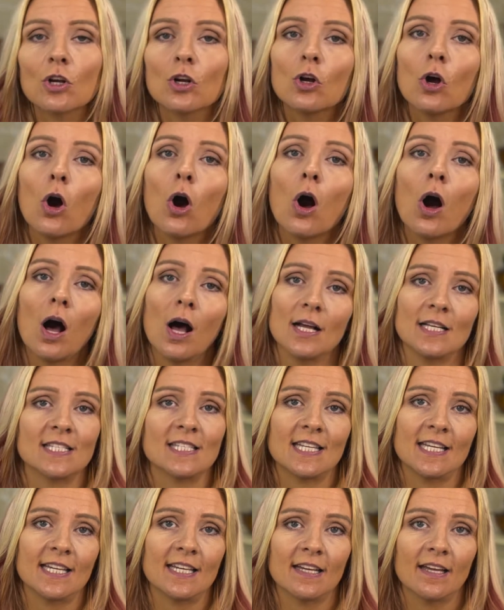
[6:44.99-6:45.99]

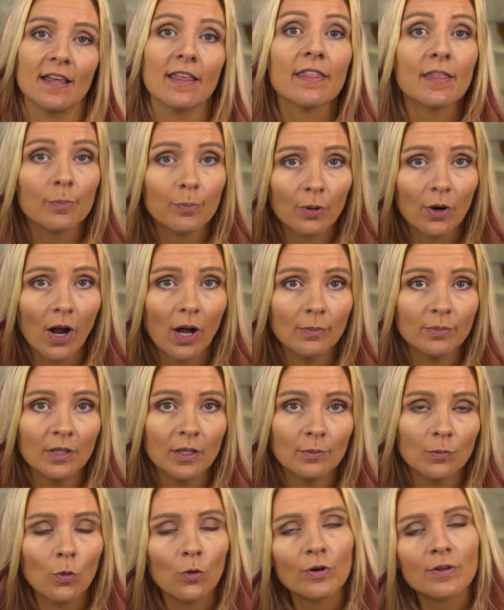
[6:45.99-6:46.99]
causing the
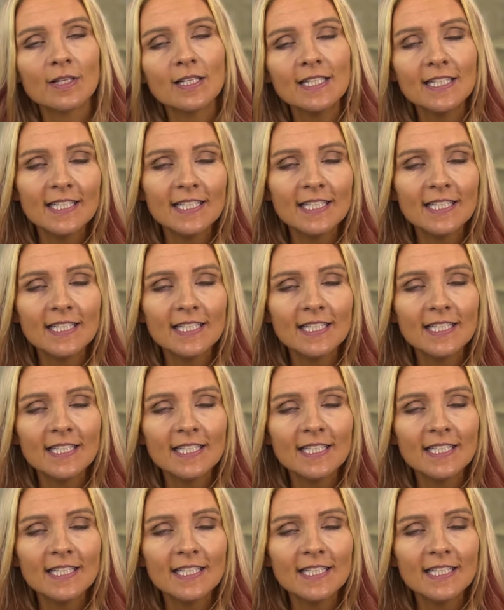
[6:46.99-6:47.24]
problem or the